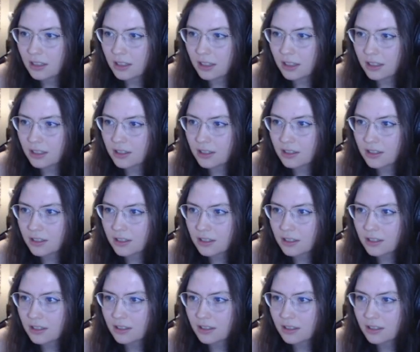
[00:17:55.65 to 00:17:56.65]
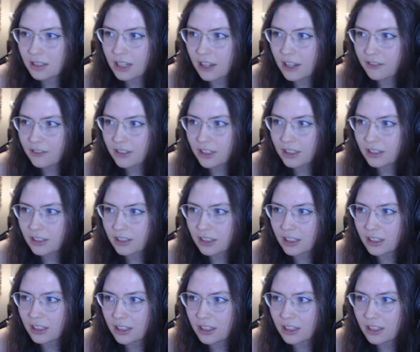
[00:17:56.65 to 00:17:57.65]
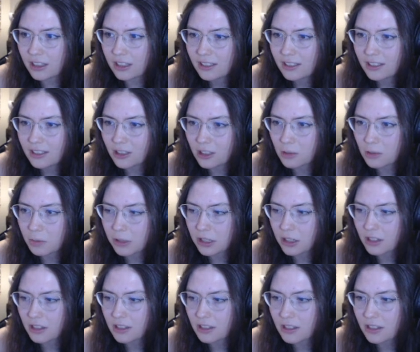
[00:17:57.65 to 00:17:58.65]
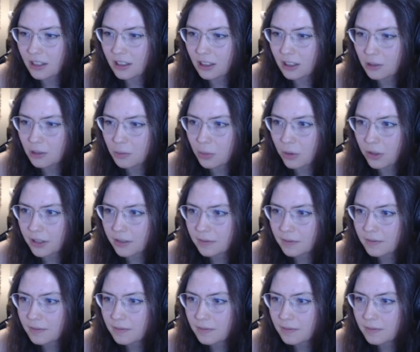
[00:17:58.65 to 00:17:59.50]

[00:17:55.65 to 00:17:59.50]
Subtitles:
It's definitely suspicious at this point.